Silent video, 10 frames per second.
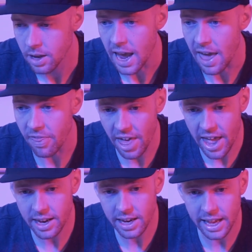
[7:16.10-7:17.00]
And
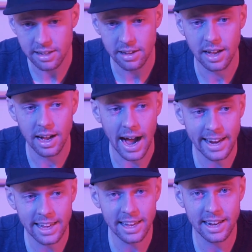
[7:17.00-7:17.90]
then like I
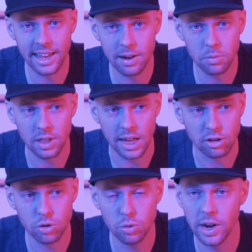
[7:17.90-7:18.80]
can get hit with like
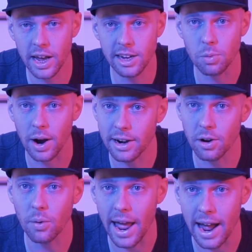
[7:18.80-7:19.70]
2 days where I
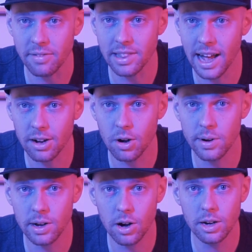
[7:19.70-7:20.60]
don't have a lot
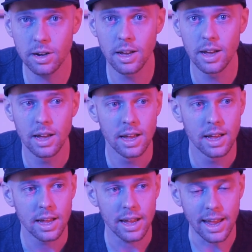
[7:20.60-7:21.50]
going on,
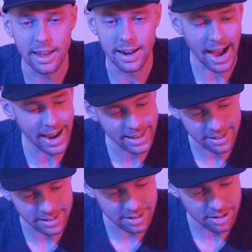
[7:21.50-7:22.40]
and I
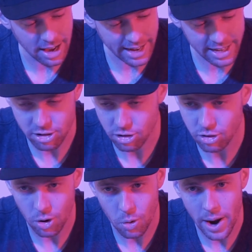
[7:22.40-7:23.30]
get
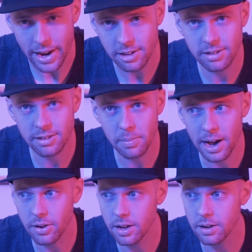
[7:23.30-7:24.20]
so anxious
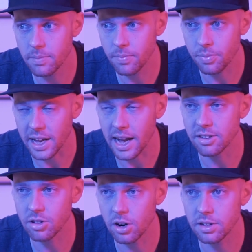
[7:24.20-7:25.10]
about it. Like I
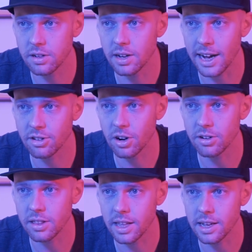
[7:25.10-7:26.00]
start
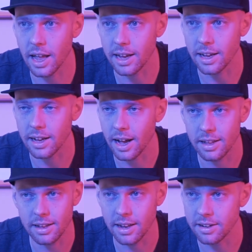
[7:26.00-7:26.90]
to think like,
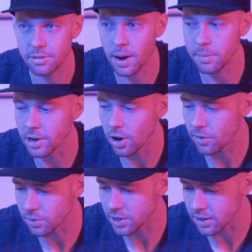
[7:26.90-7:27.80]
and this is probably an
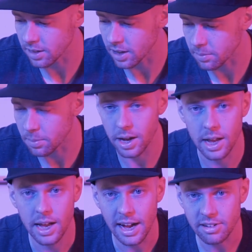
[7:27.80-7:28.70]
awful thing to think, but
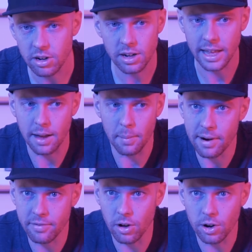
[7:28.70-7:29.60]
I start like, am I
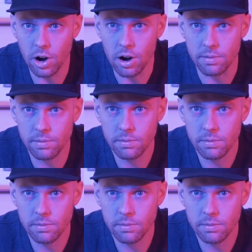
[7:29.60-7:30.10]
falling off?